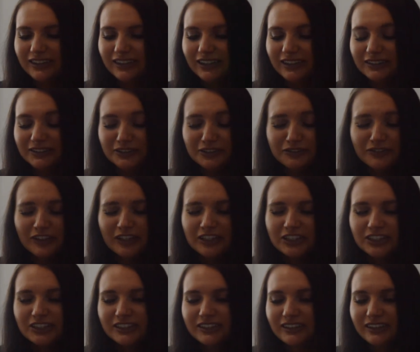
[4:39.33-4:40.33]
a new
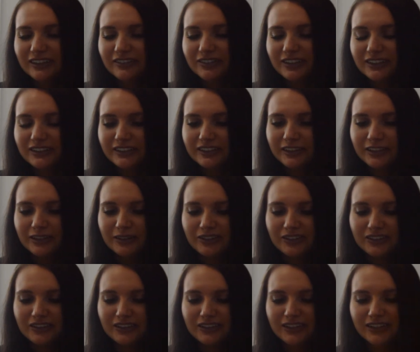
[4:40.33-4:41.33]
version of Easier